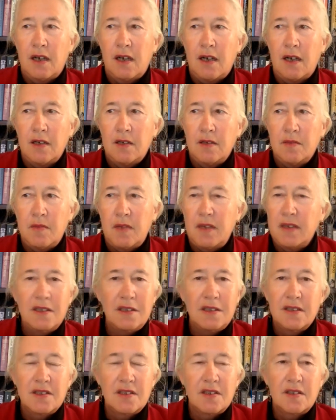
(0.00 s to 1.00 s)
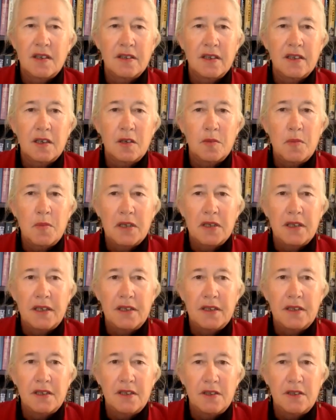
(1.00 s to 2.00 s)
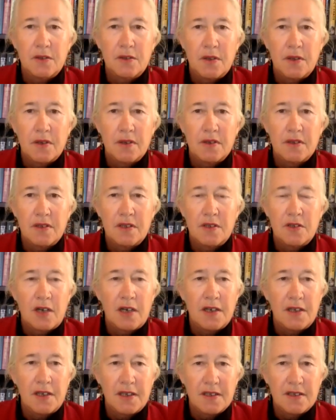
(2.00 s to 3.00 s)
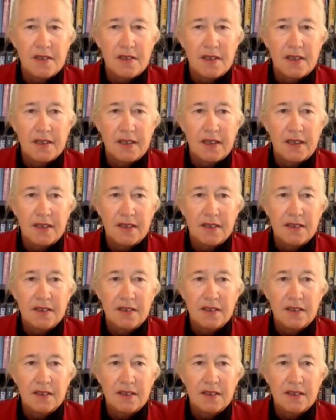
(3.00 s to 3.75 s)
Um, I, it's a little bit late to do to try things like that.